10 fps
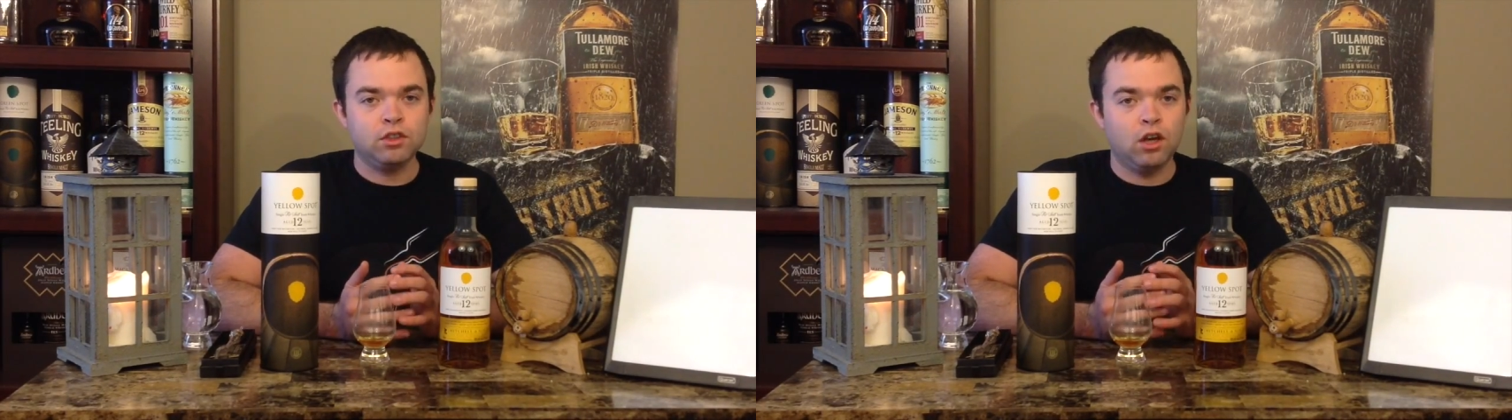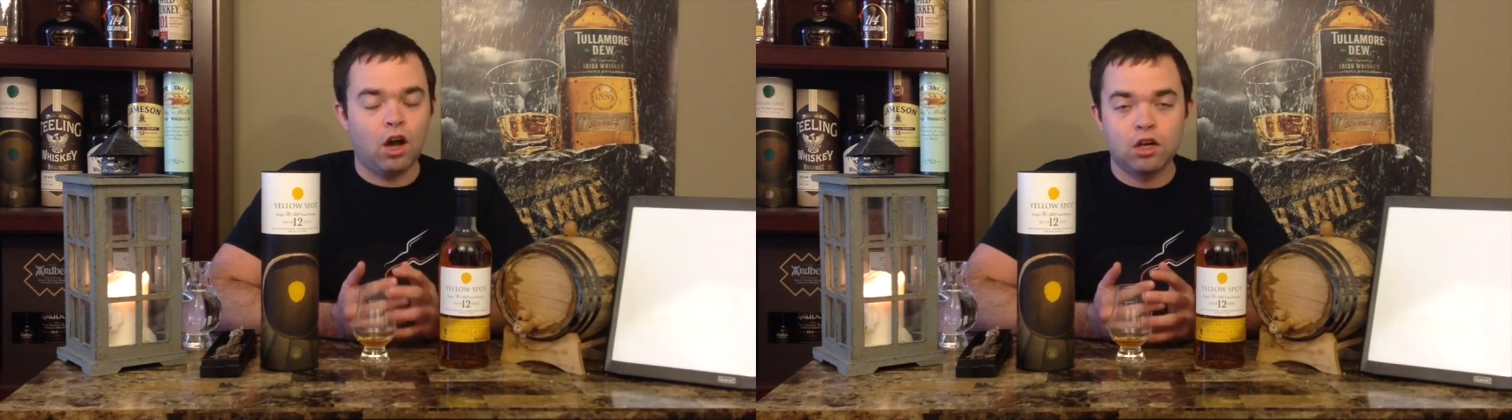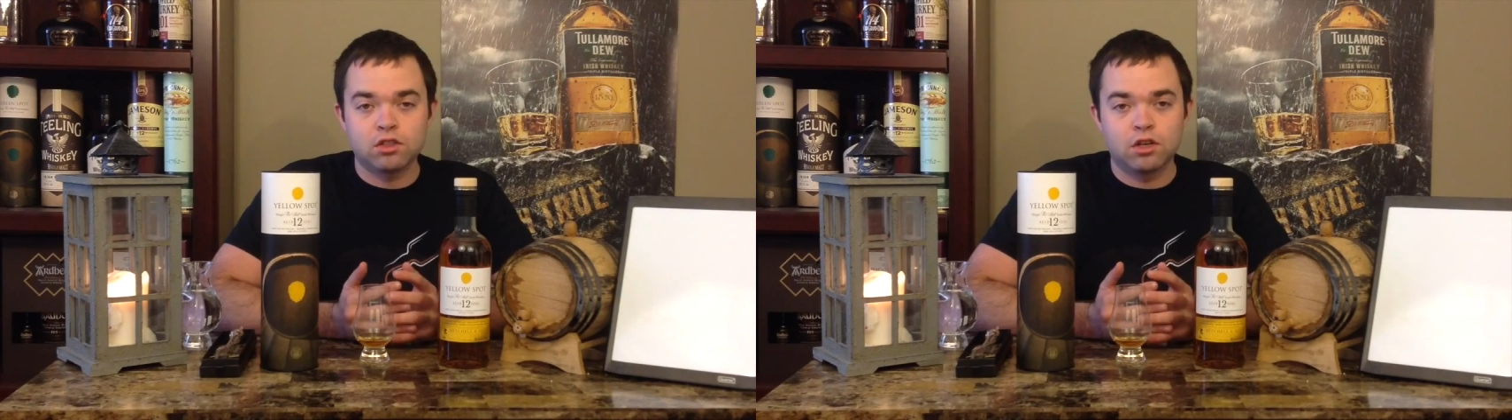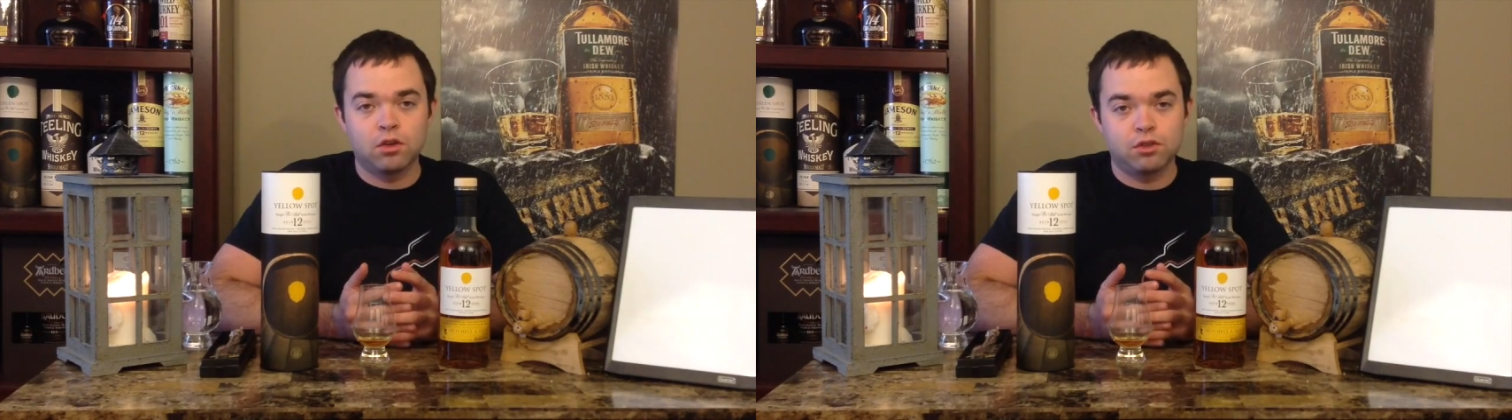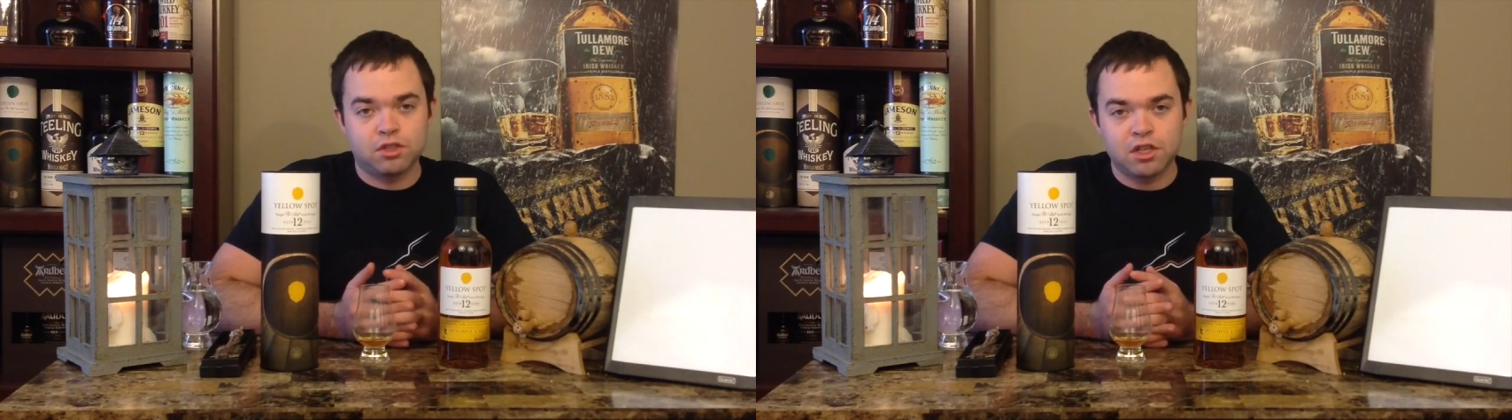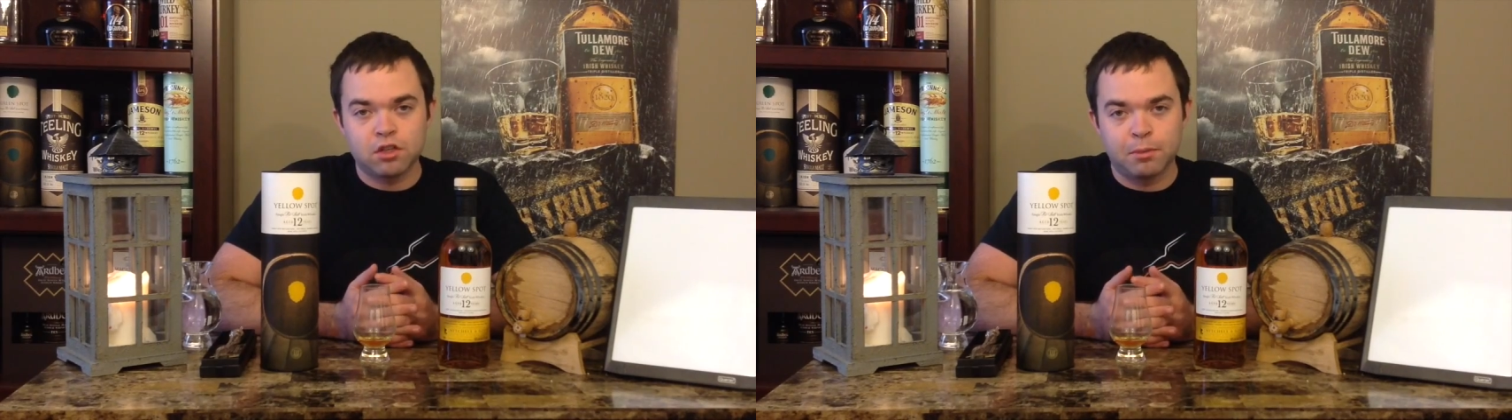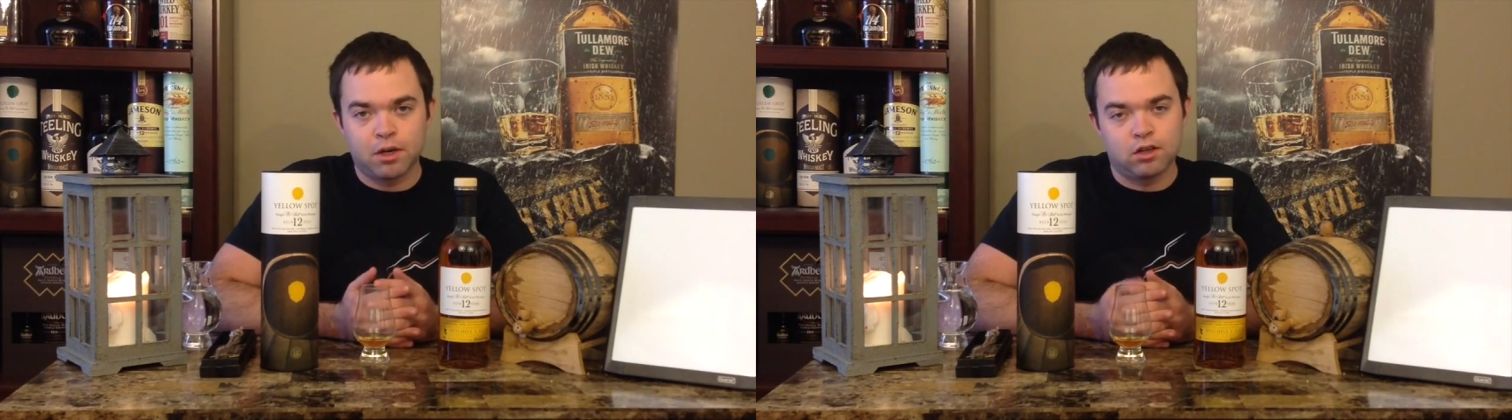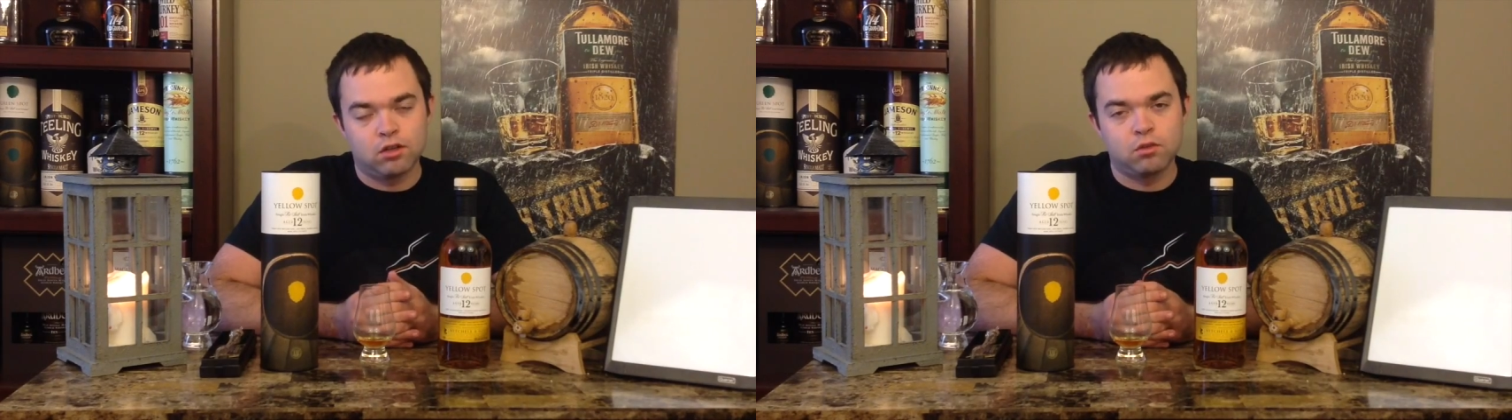Also, the Single
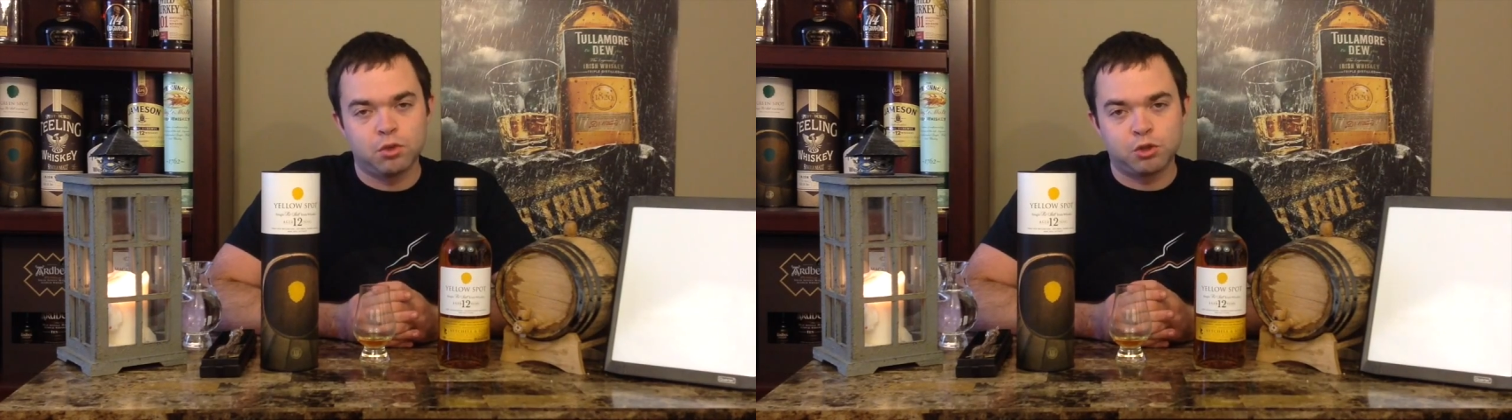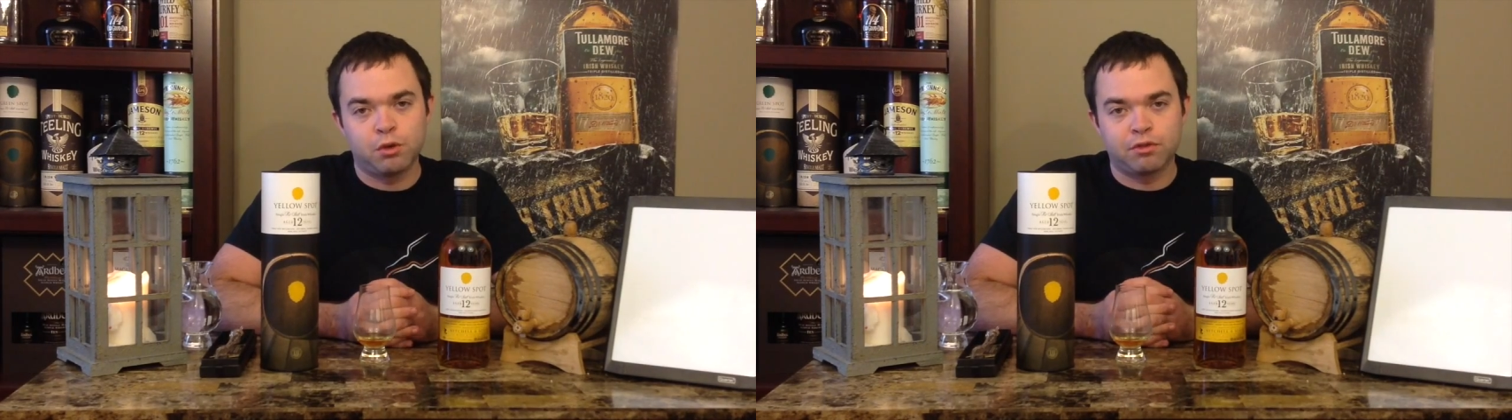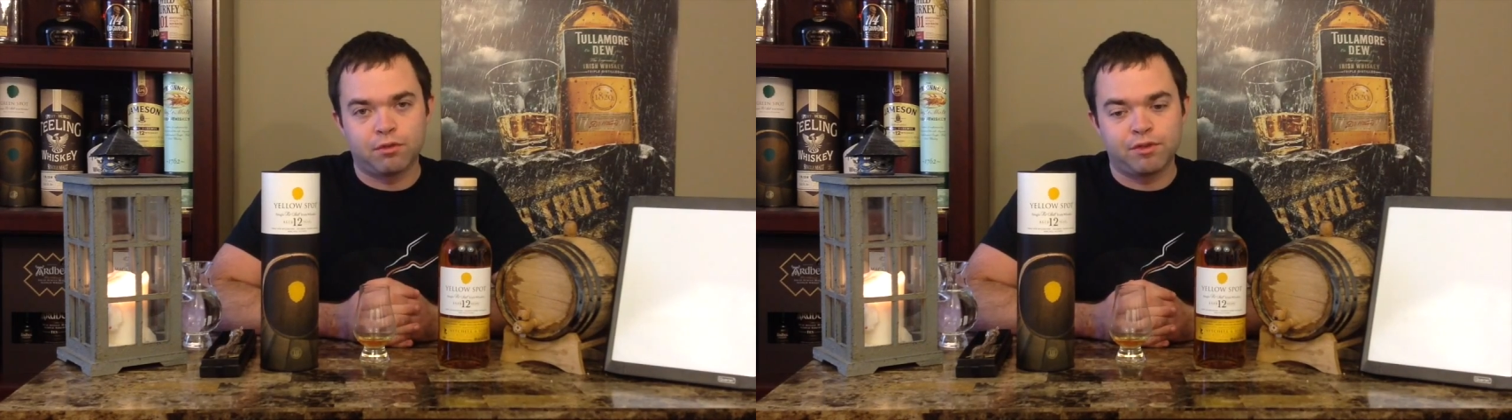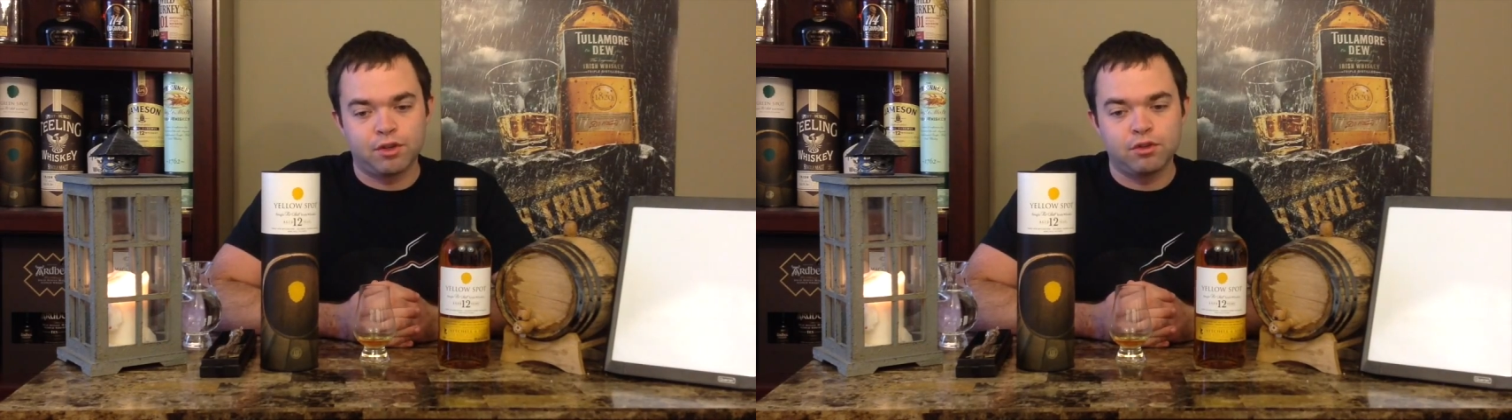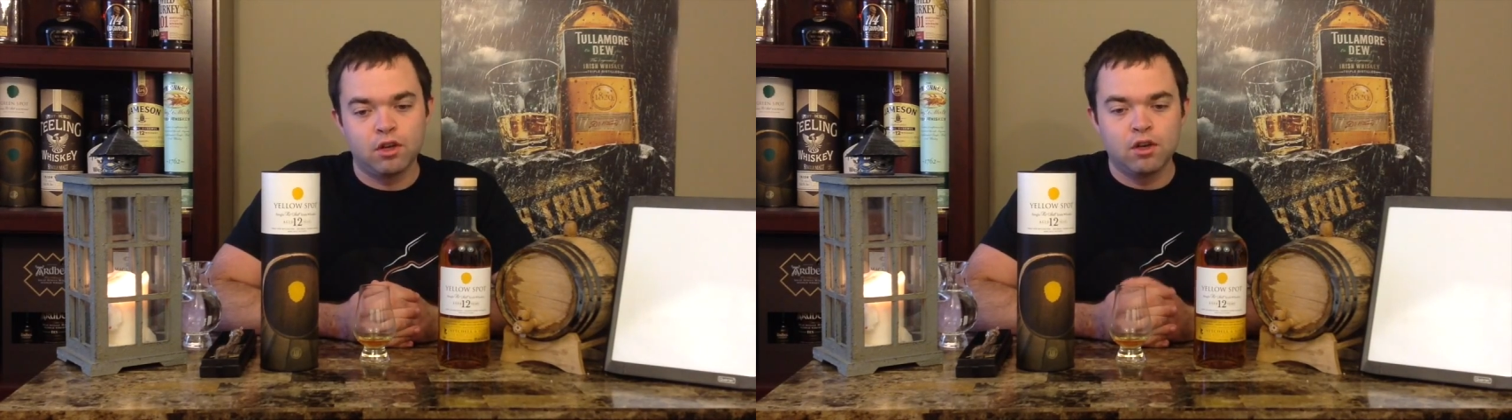Barrel, which we've reviewed,